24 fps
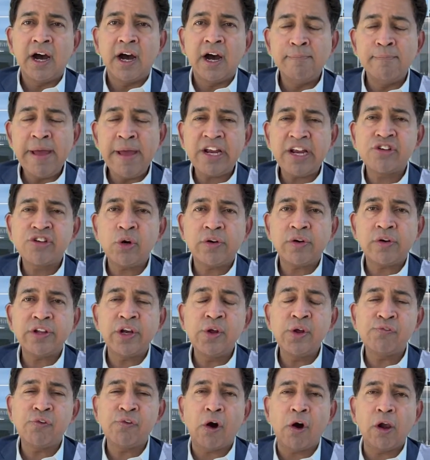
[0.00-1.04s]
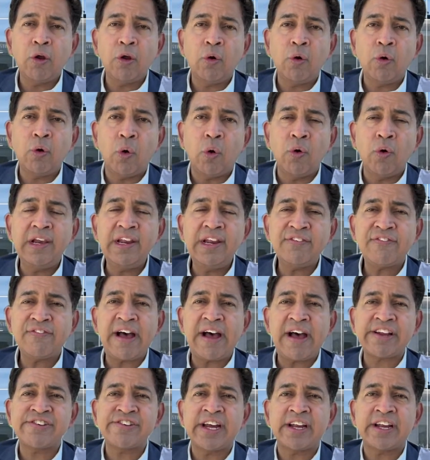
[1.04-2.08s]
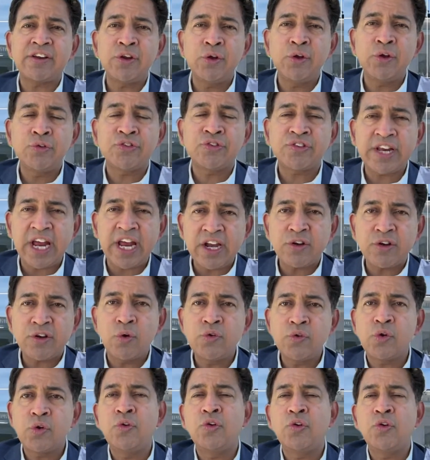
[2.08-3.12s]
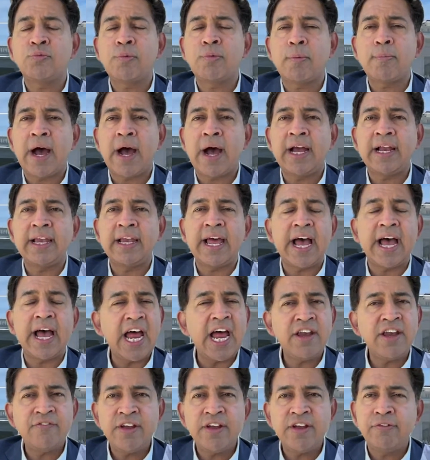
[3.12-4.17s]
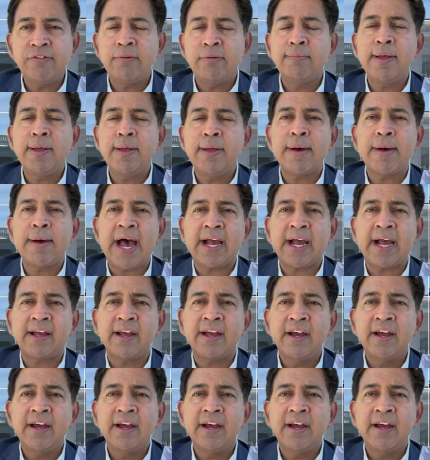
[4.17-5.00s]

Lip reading: Make sure that you follow only fact check news. Stay tuned to News Mobile, and we will be back